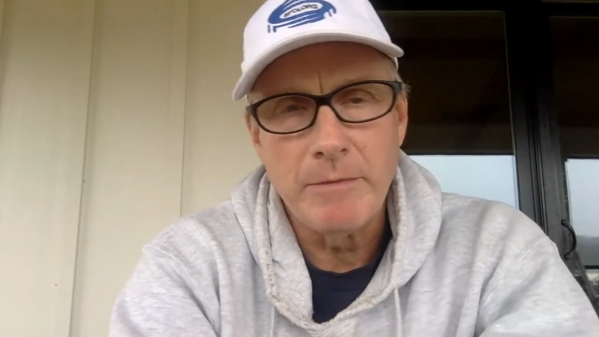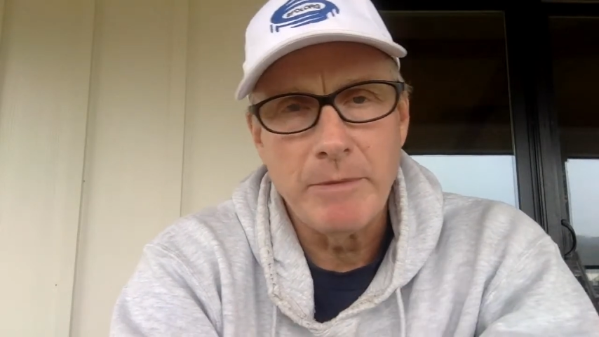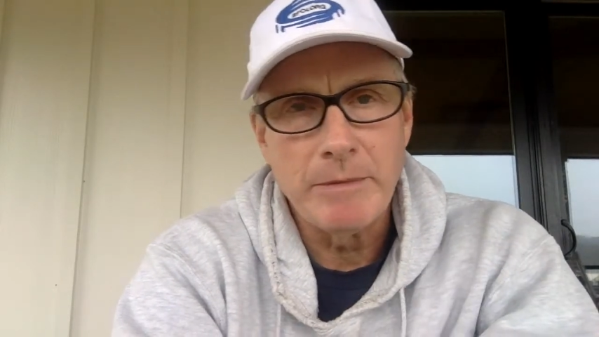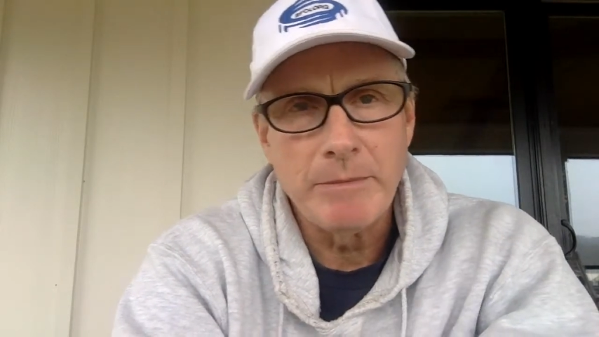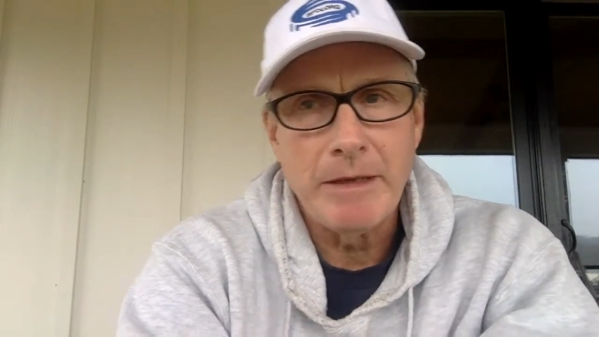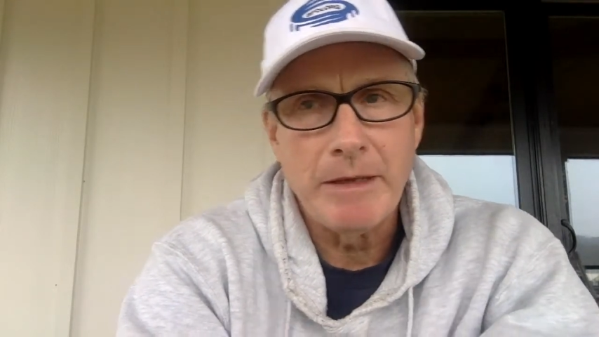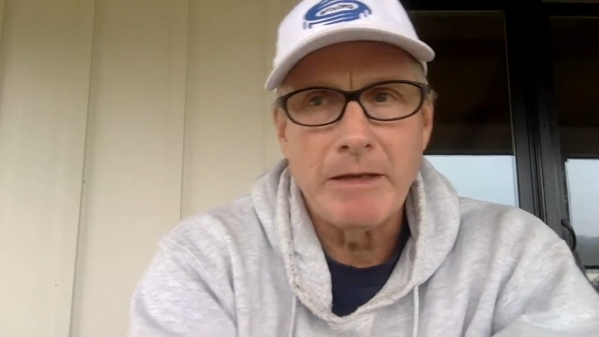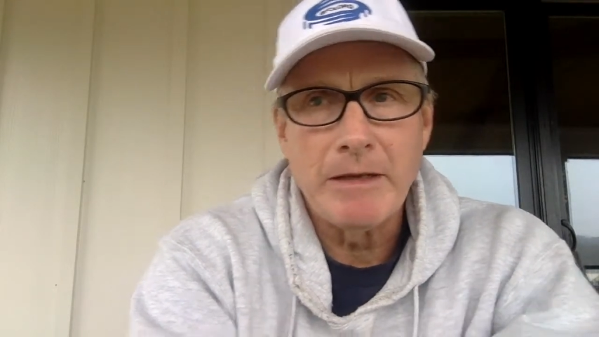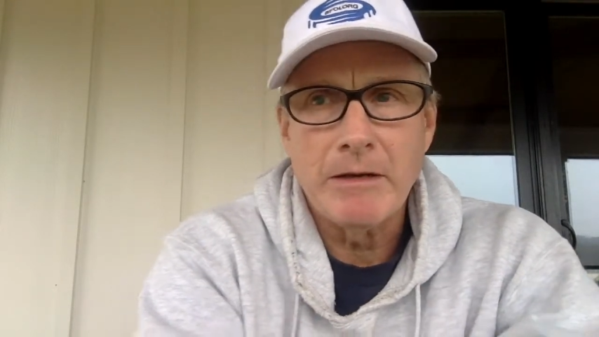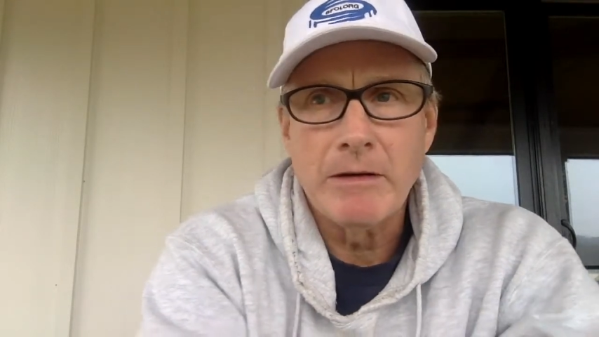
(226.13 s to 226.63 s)
But
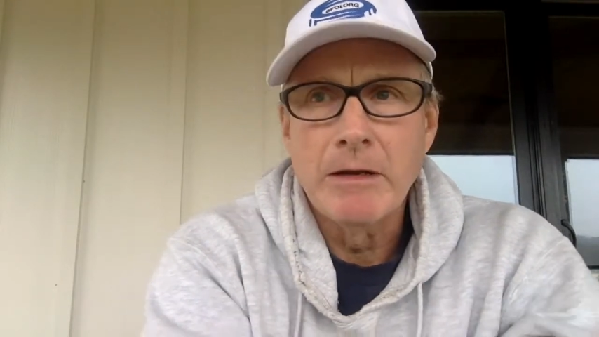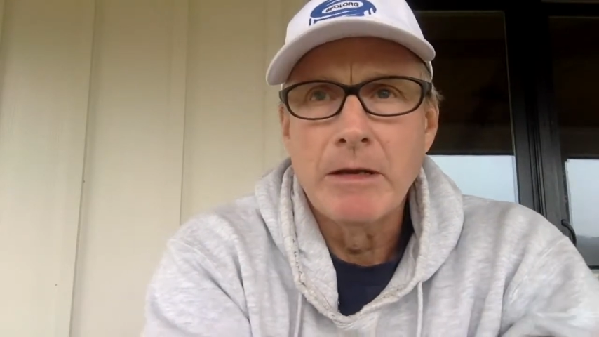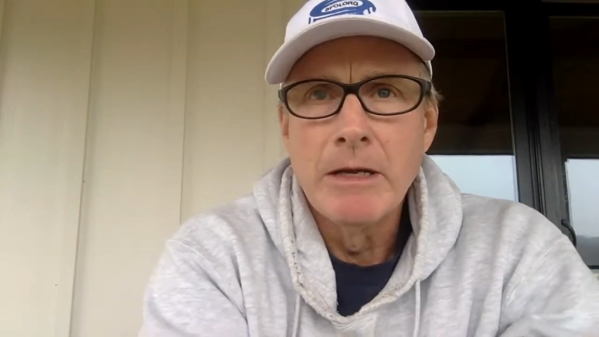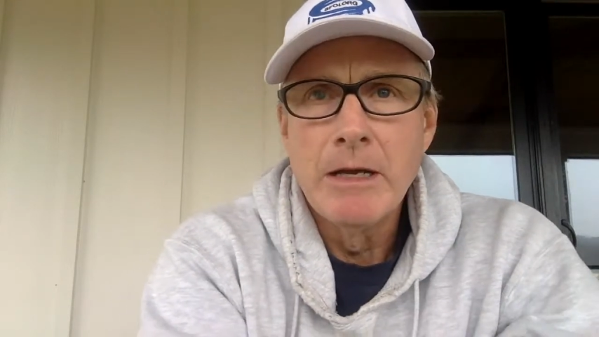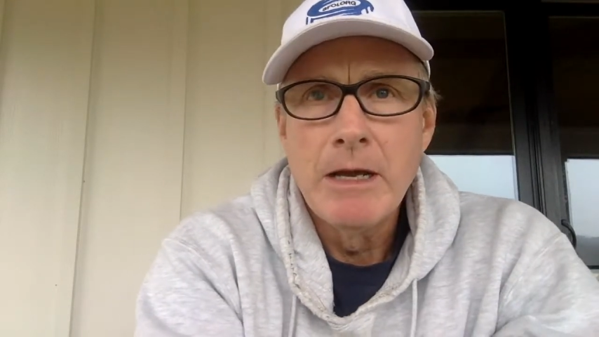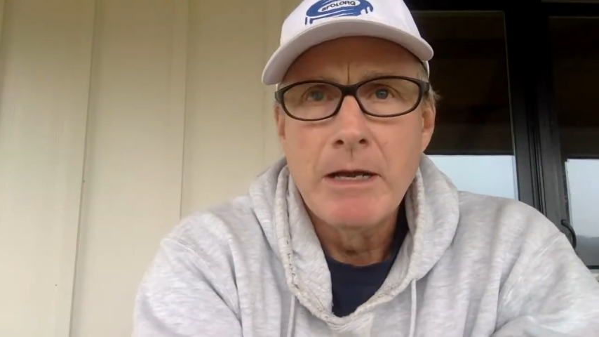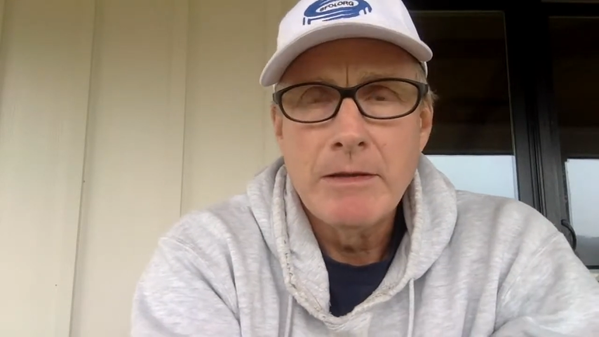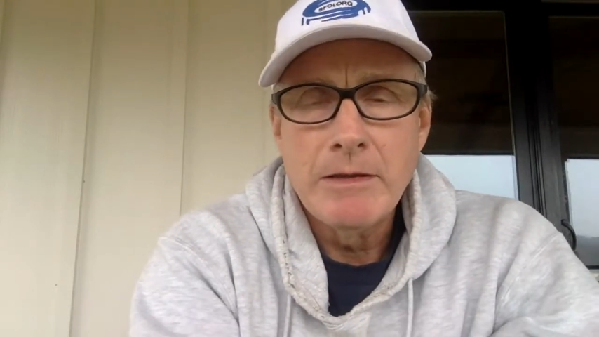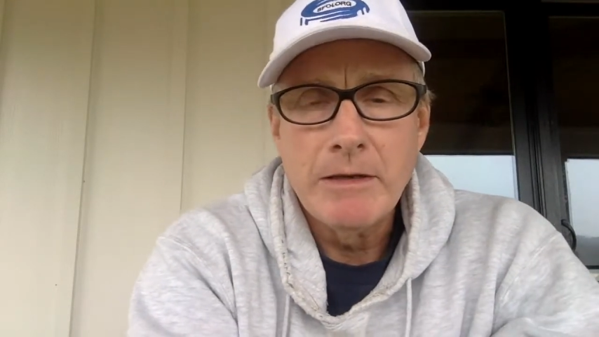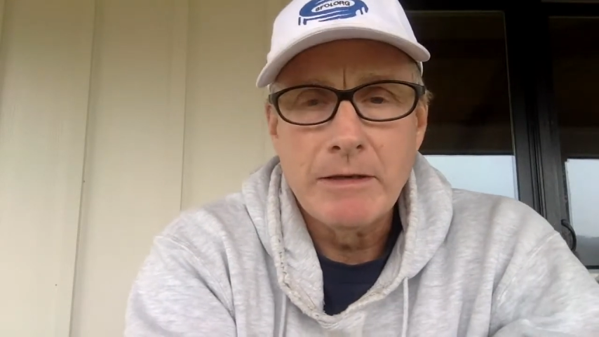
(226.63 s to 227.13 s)
man, they're
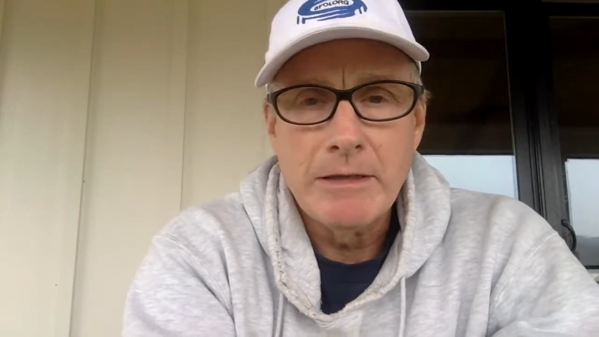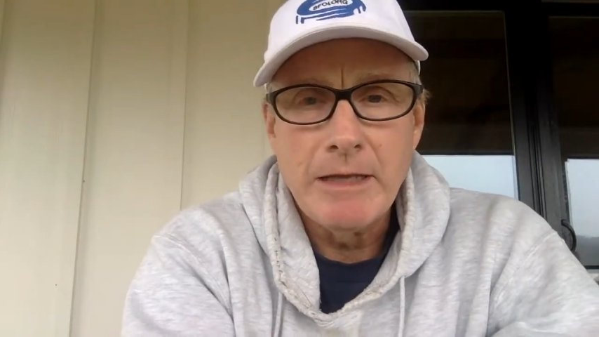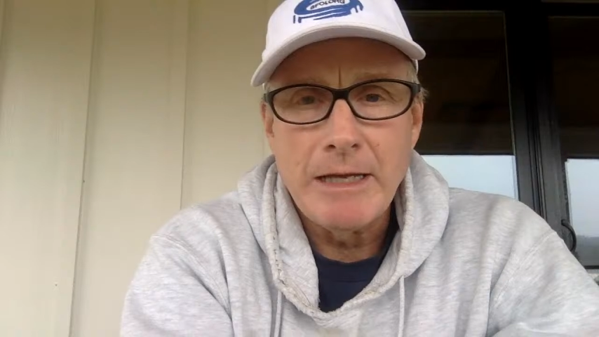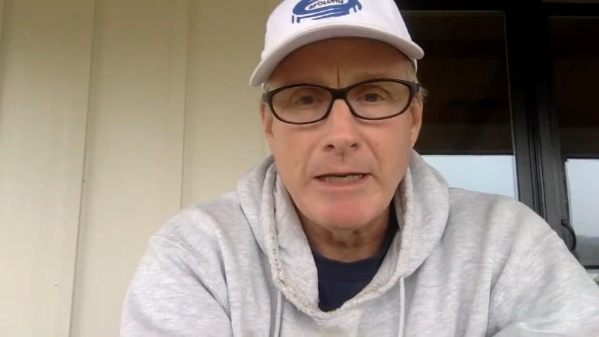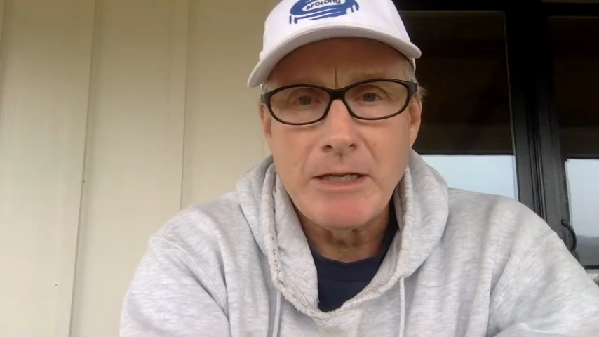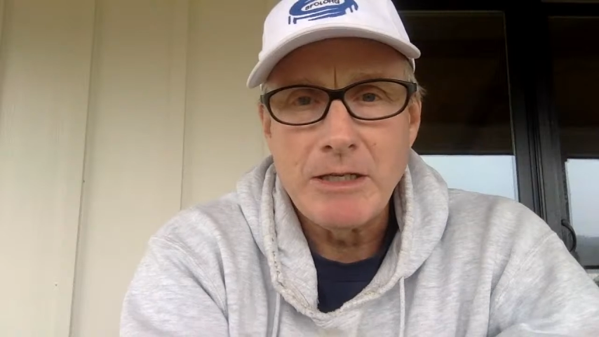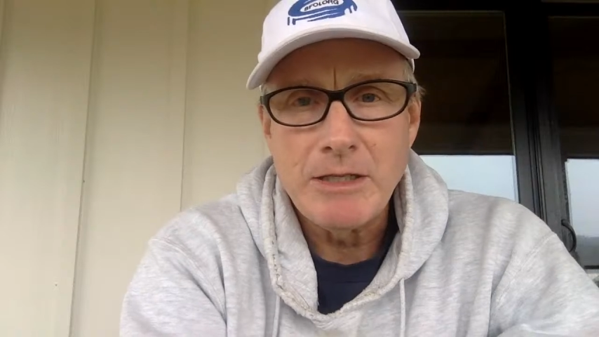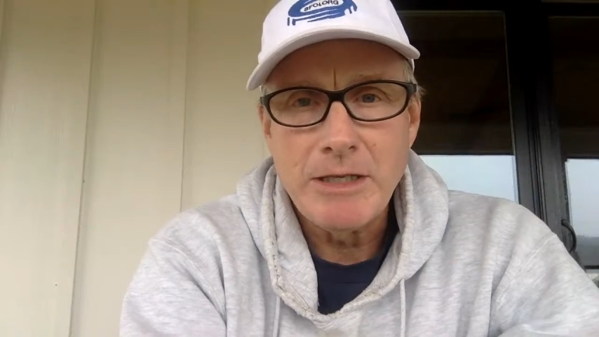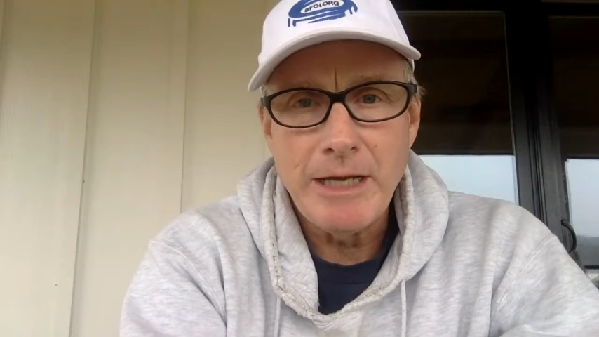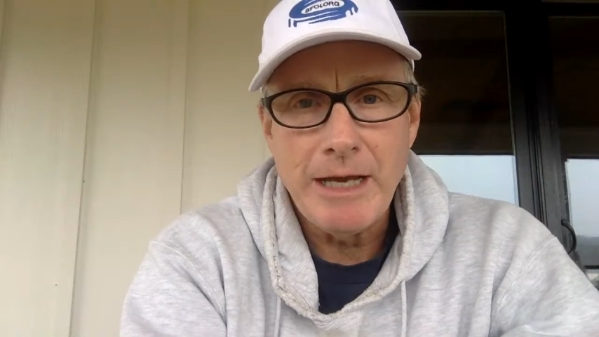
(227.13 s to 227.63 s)
glad to
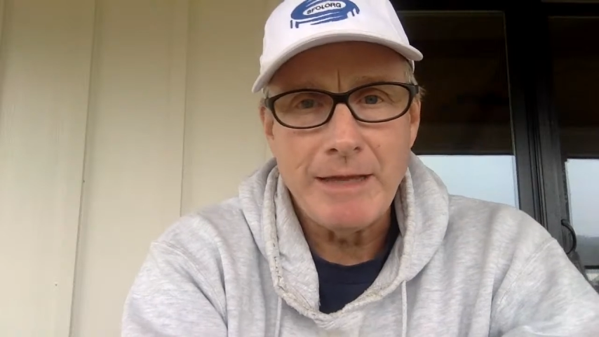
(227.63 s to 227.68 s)
see.